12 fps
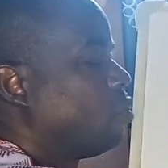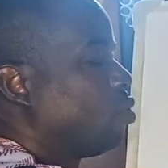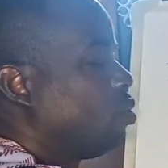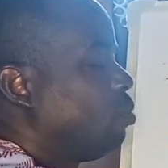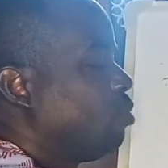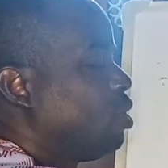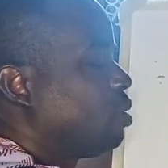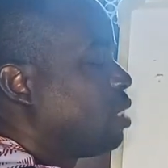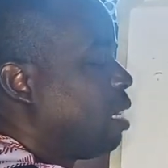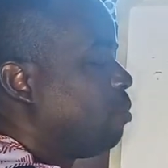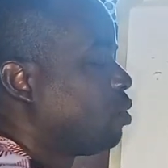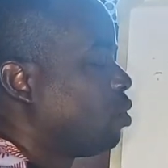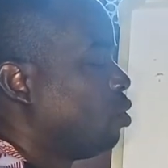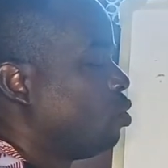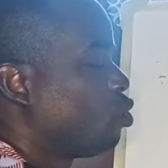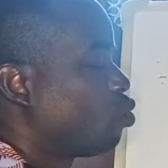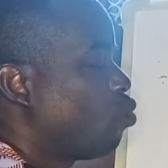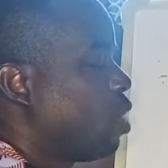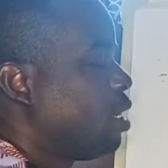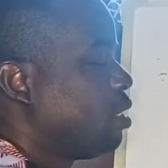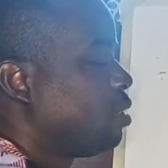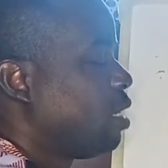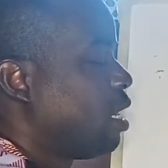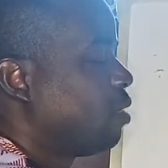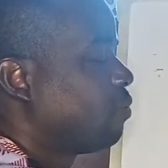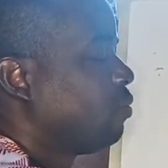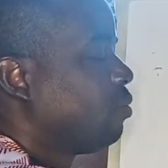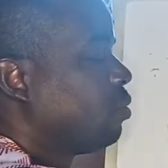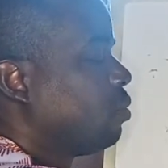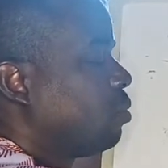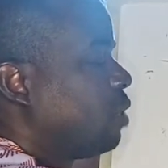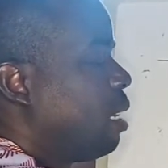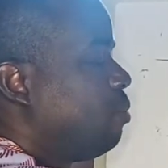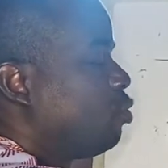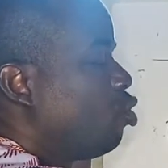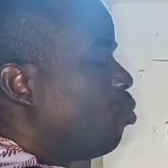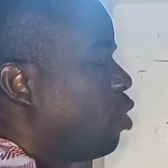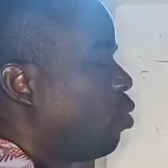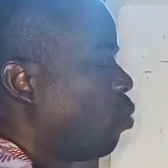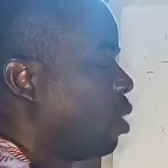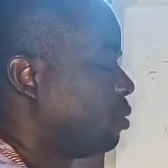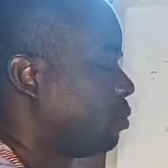So it means times squared is here, times 0.1.